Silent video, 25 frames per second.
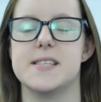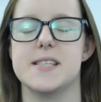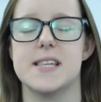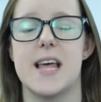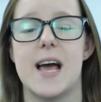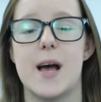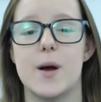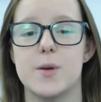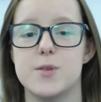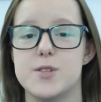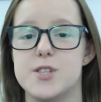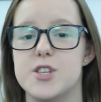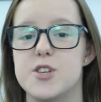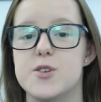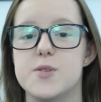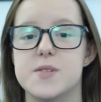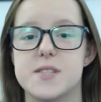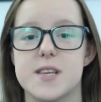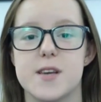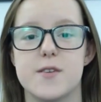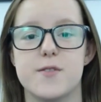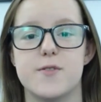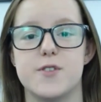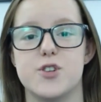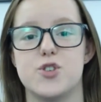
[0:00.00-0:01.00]
and how to
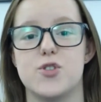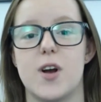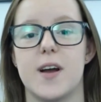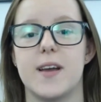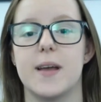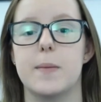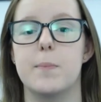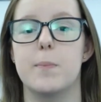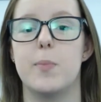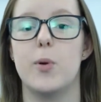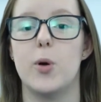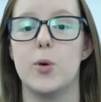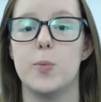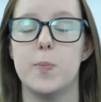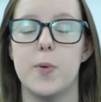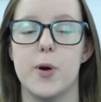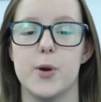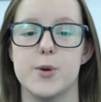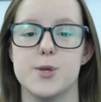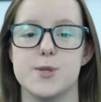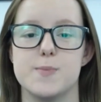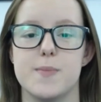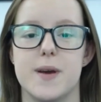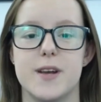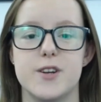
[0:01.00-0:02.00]
use it for tracking blog
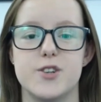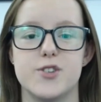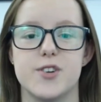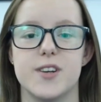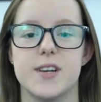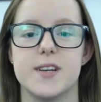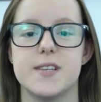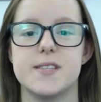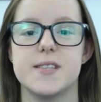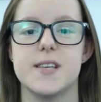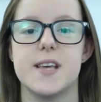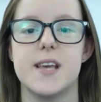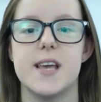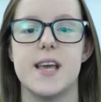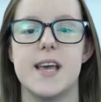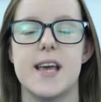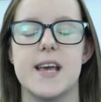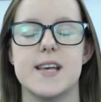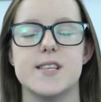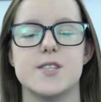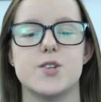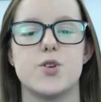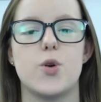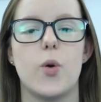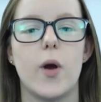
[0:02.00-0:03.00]
post metrics
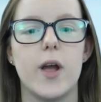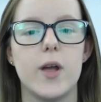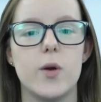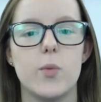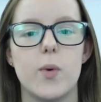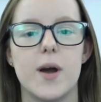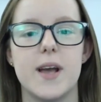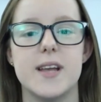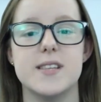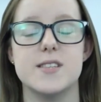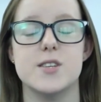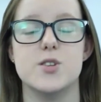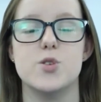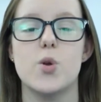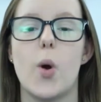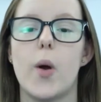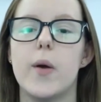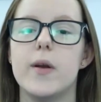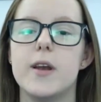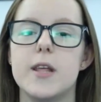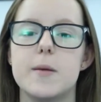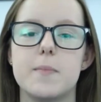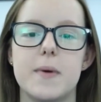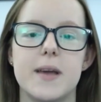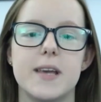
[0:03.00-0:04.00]
is a great way to
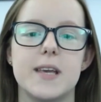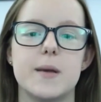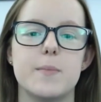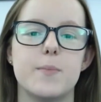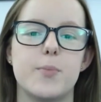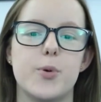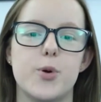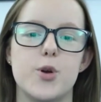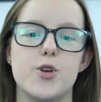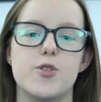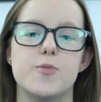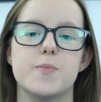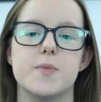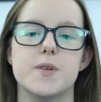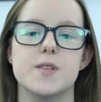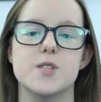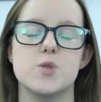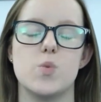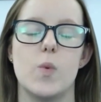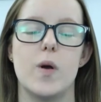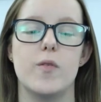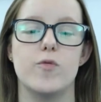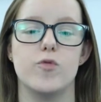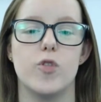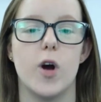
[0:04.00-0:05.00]
not only make
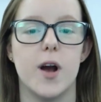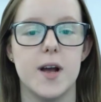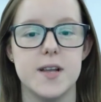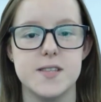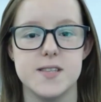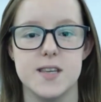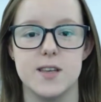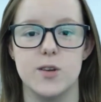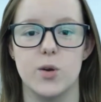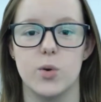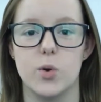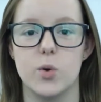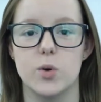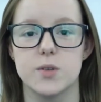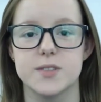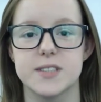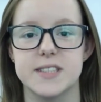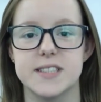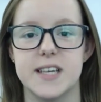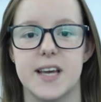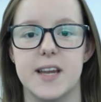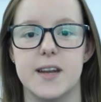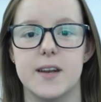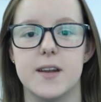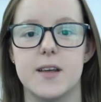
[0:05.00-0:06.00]
improvements when writing your
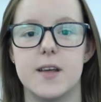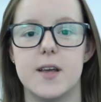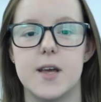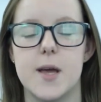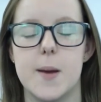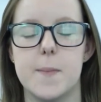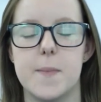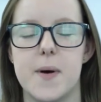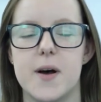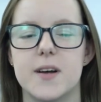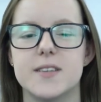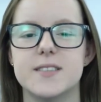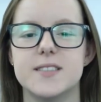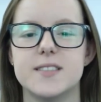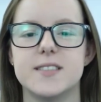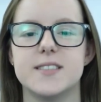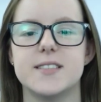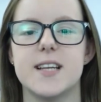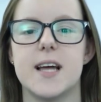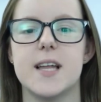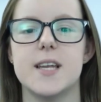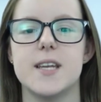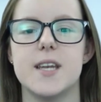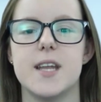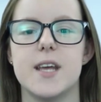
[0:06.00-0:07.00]
content, but
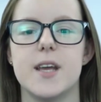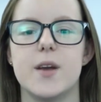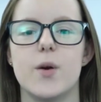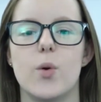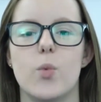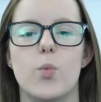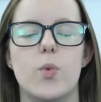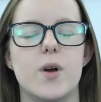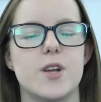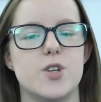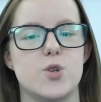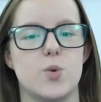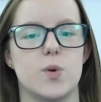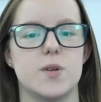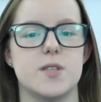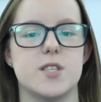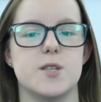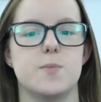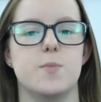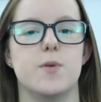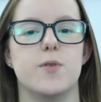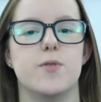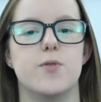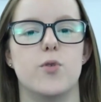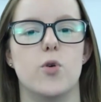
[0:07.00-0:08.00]
understanding which
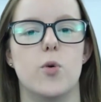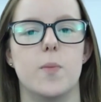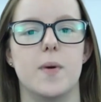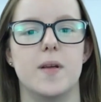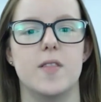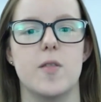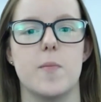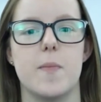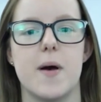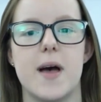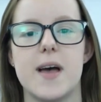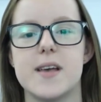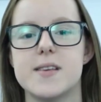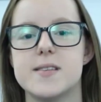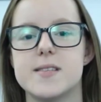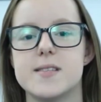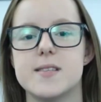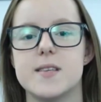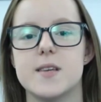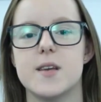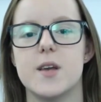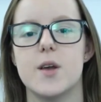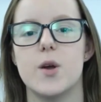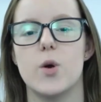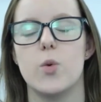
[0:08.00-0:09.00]
ones are performing the
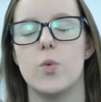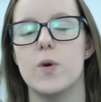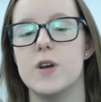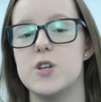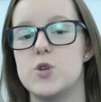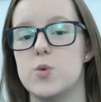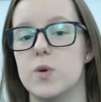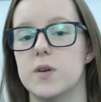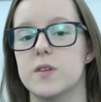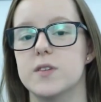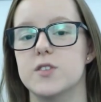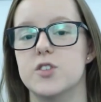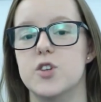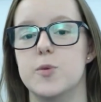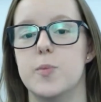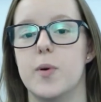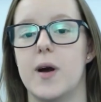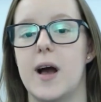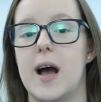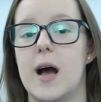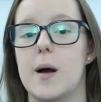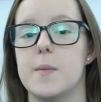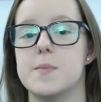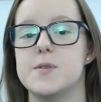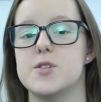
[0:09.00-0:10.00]
best, which ones you
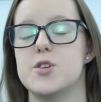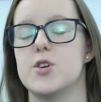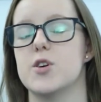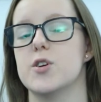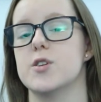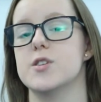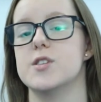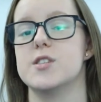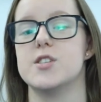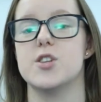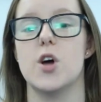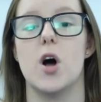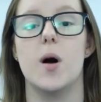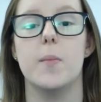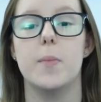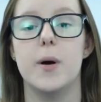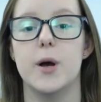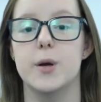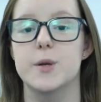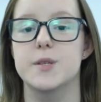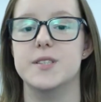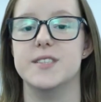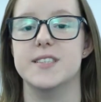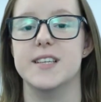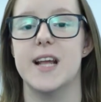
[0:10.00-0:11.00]
perhaps could start
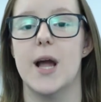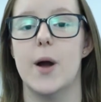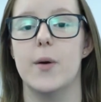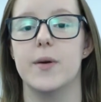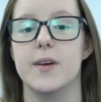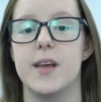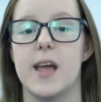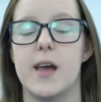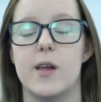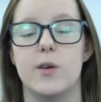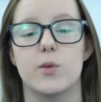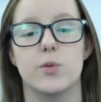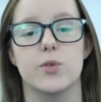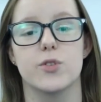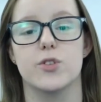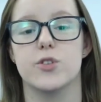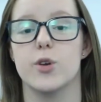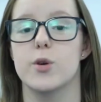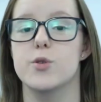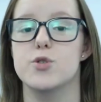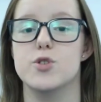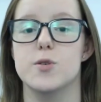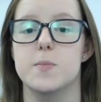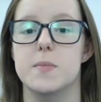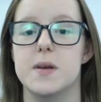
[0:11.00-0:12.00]
posting out again on
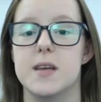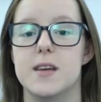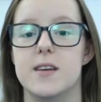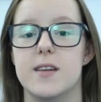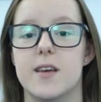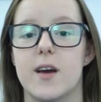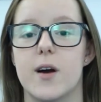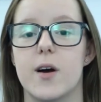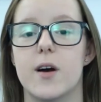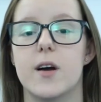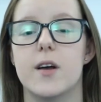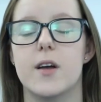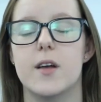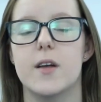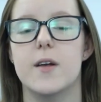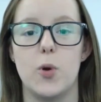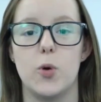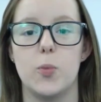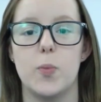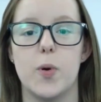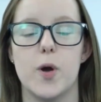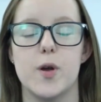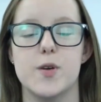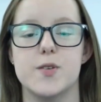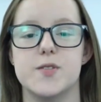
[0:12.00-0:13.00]
social media,
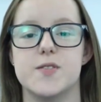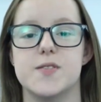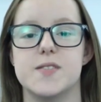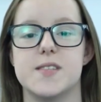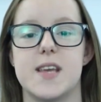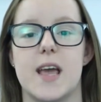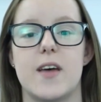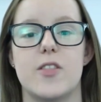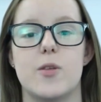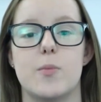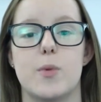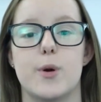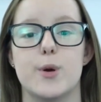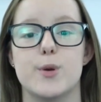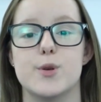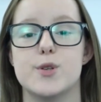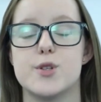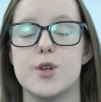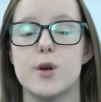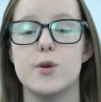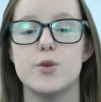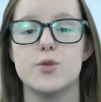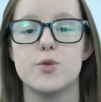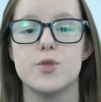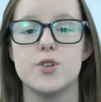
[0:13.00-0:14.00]
posts get the
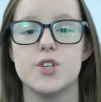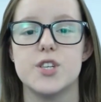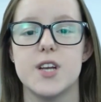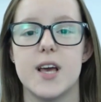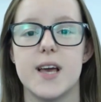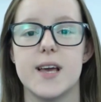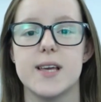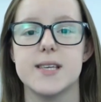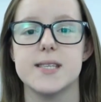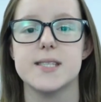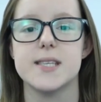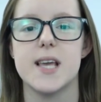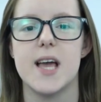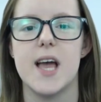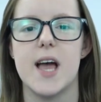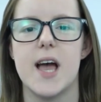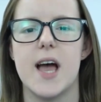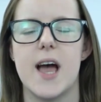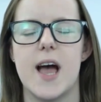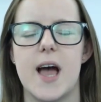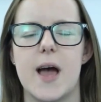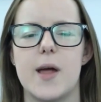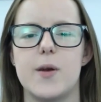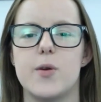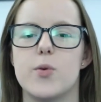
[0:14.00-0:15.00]
most social shares,
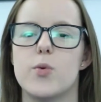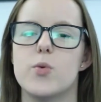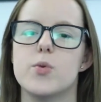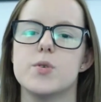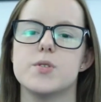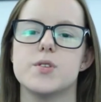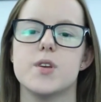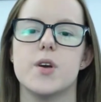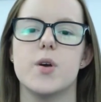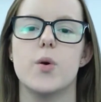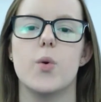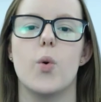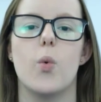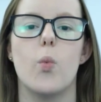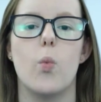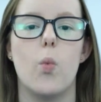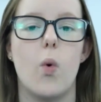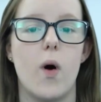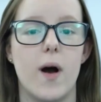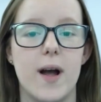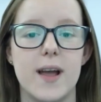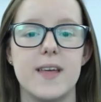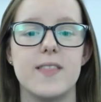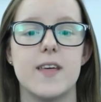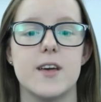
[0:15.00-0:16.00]
and also
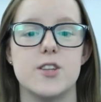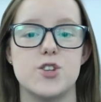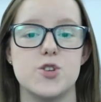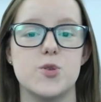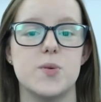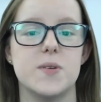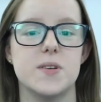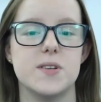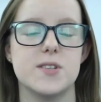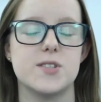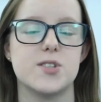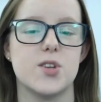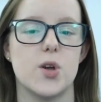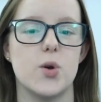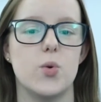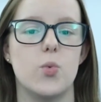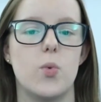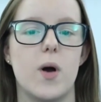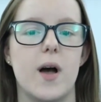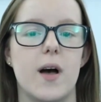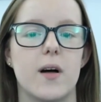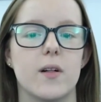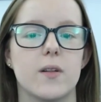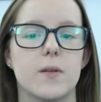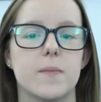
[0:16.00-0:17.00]
why they're doing so
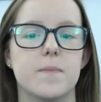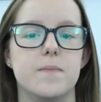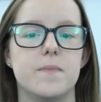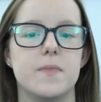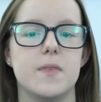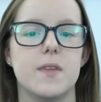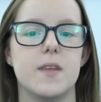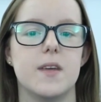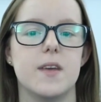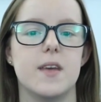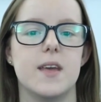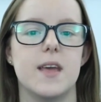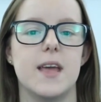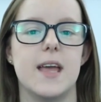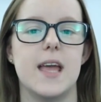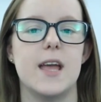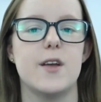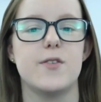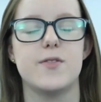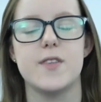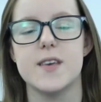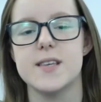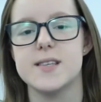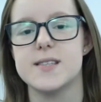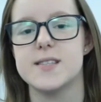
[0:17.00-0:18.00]
well.
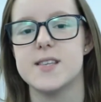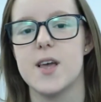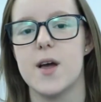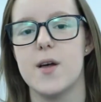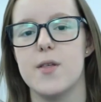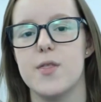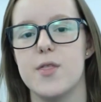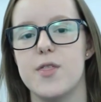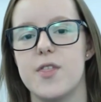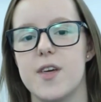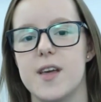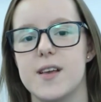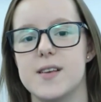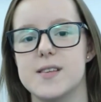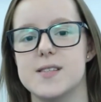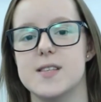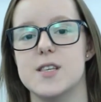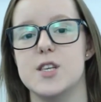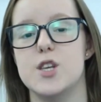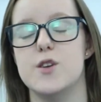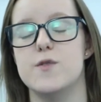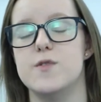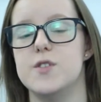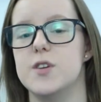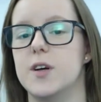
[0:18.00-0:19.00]
If there's certain things
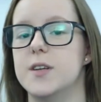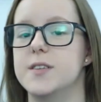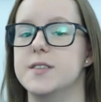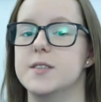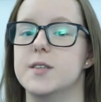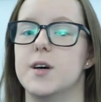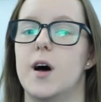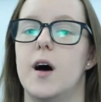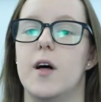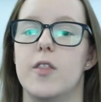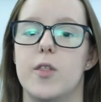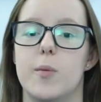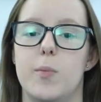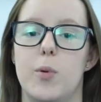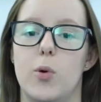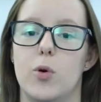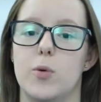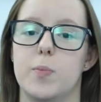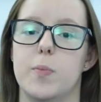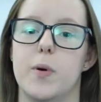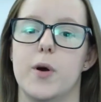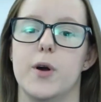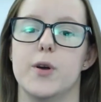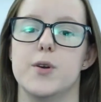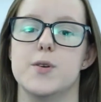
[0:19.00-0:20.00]
that you've done to other
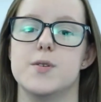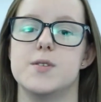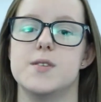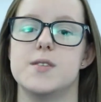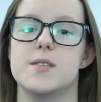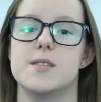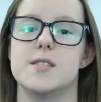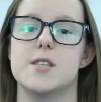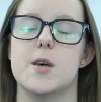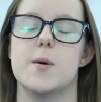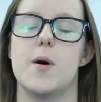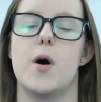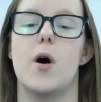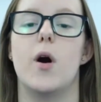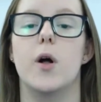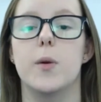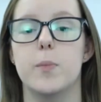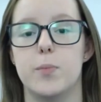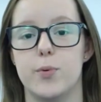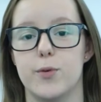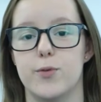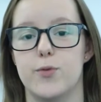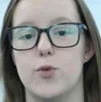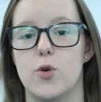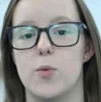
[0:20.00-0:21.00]
blog posts that
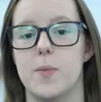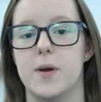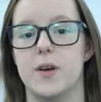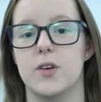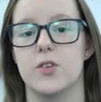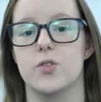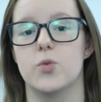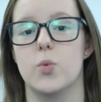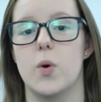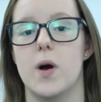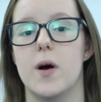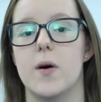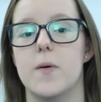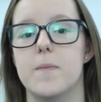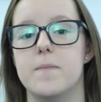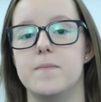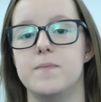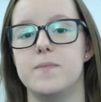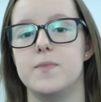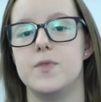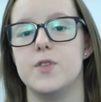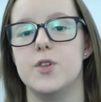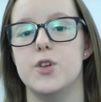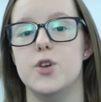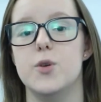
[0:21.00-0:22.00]
aren't performing as well,
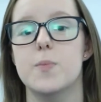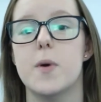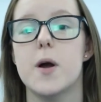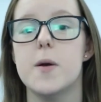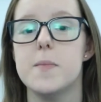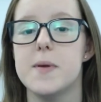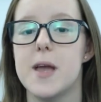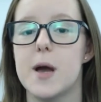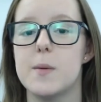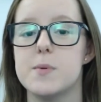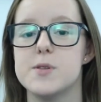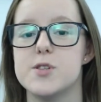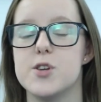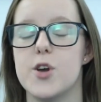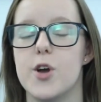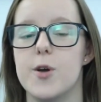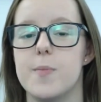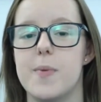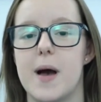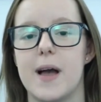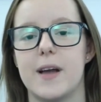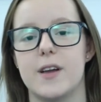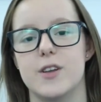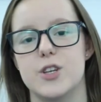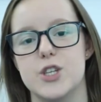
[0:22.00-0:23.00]
you might be able to
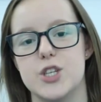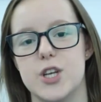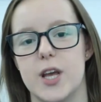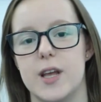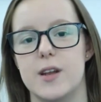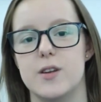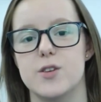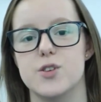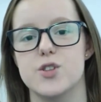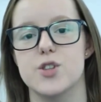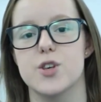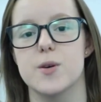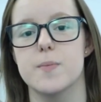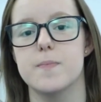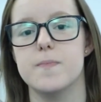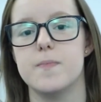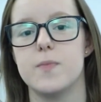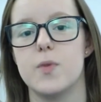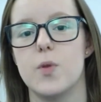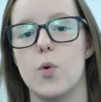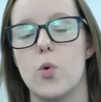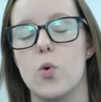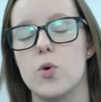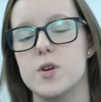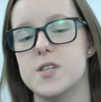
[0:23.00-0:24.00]
go back and change
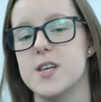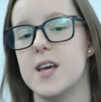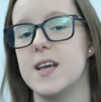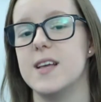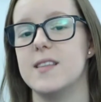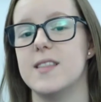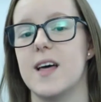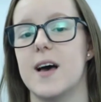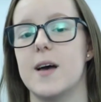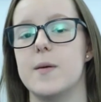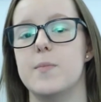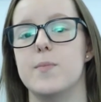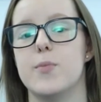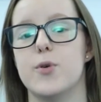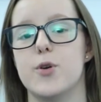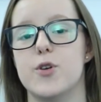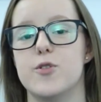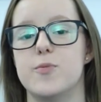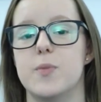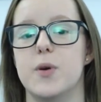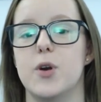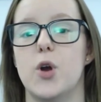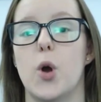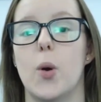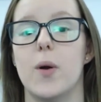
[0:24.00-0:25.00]
them, or take that
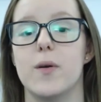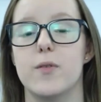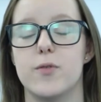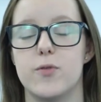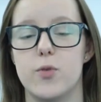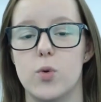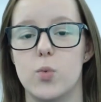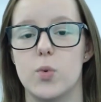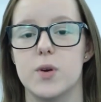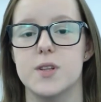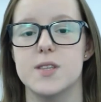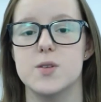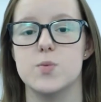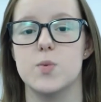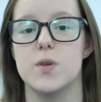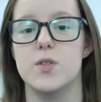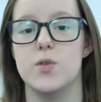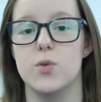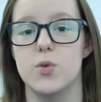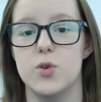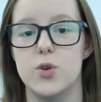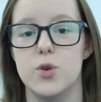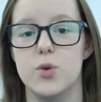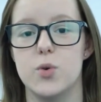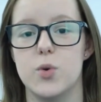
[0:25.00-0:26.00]
improvement going forwards
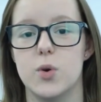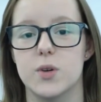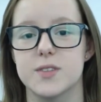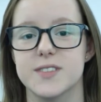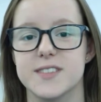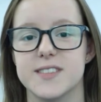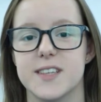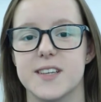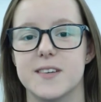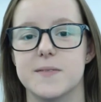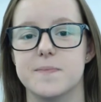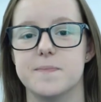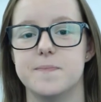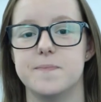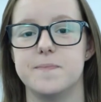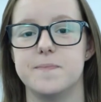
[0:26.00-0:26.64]
with your new content.